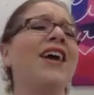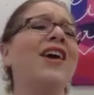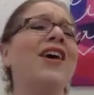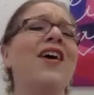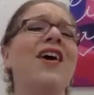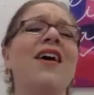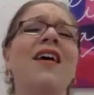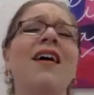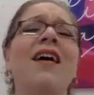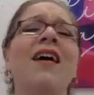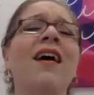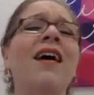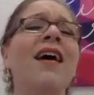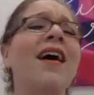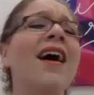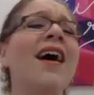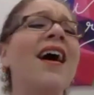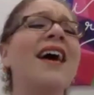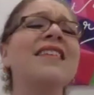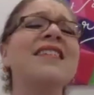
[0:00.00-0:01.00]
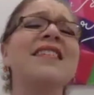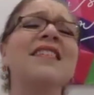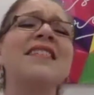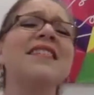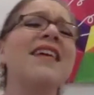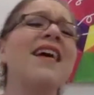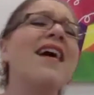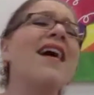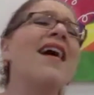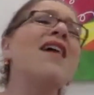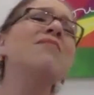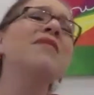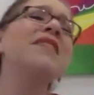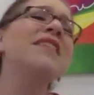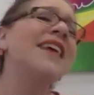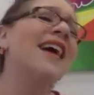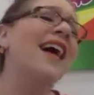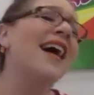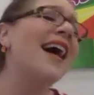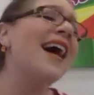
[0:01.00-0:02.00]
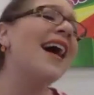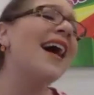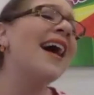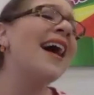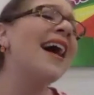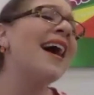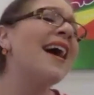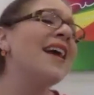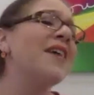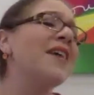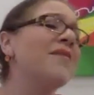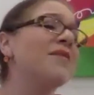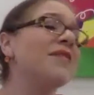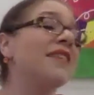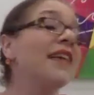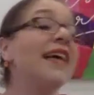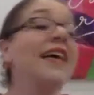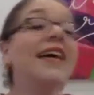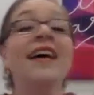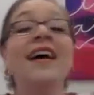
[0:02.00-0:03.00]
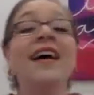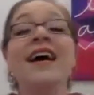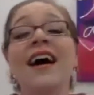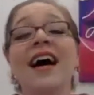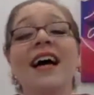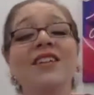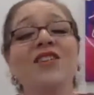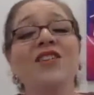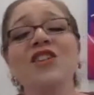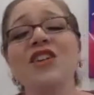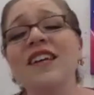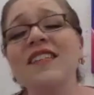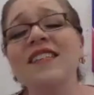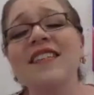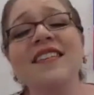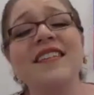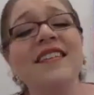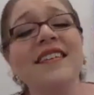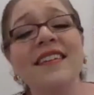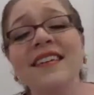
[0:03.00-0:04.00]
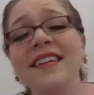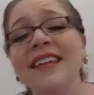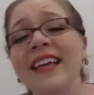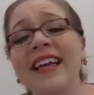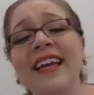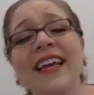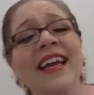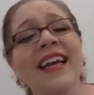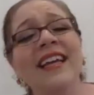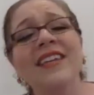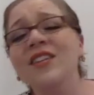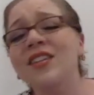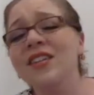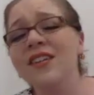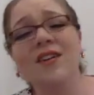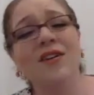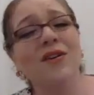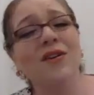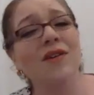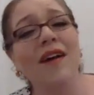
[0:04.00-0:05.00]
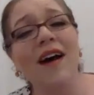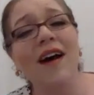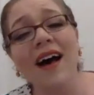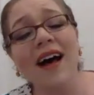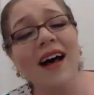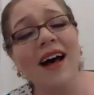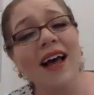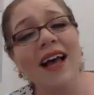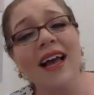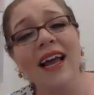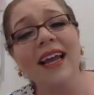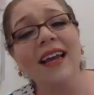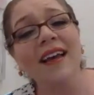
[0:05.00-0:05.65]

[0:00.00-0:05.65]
'Cause sometimes I just need to cry